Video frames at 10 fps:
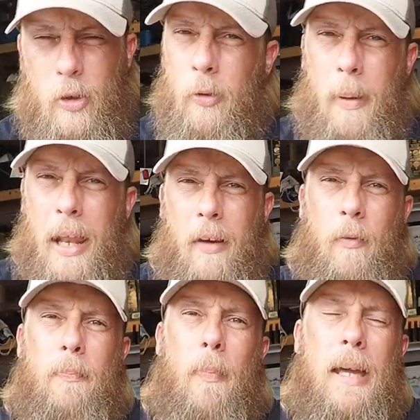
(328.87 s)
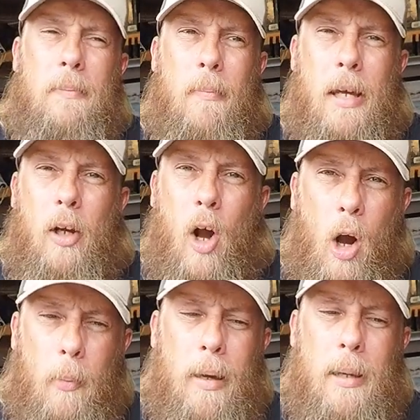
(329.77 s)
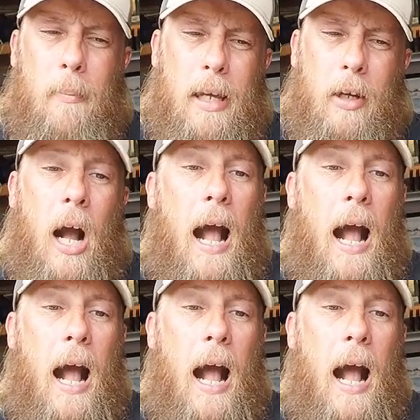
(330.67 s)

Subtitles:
Just about every bait maker, hard bait maker,